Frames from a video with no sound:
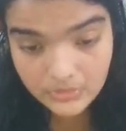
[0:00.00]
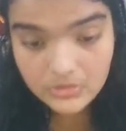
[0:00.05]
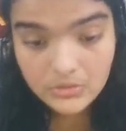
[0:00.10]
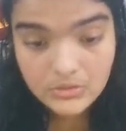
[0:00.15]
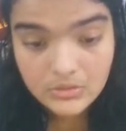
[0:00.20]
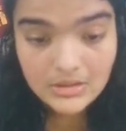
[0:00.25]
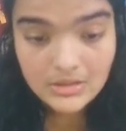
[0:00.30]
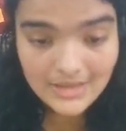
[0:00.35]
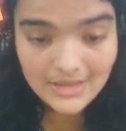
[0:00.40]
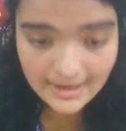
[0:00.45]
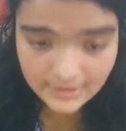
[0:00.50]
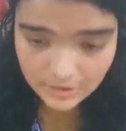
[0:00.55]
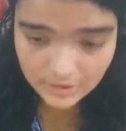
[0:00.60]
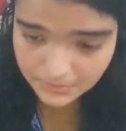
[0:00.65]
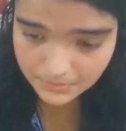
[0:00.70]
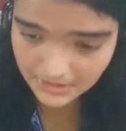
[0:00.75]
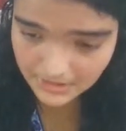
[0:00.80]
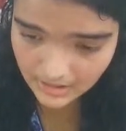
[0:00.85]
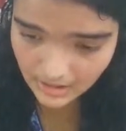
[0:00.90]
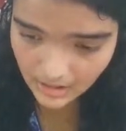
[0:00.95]
so this has to
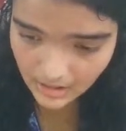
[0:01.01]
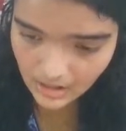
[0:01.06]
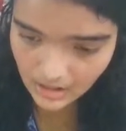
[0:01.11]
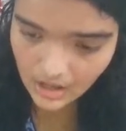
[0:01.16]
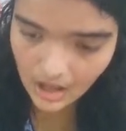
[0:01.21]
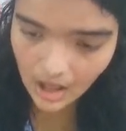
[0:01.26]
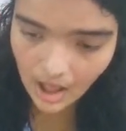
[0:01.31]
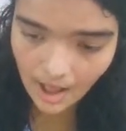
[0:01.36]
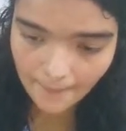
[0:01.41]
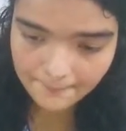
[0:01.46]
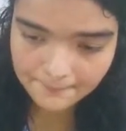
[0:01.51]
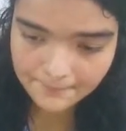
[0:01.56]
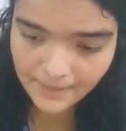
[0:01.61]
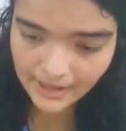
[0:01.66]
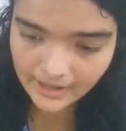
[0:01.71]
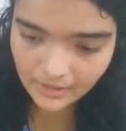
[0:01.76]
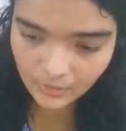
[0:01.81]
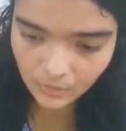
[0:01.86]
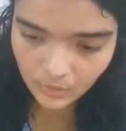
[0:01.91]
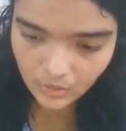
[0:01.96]
be up
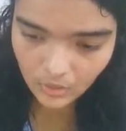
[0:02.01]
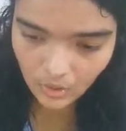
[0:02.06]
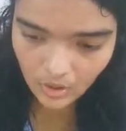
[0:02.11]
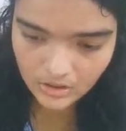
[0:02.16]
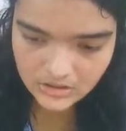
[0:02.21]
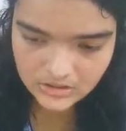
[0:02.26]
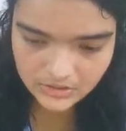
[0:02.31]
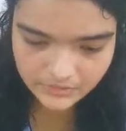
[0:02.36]
by a whole lot.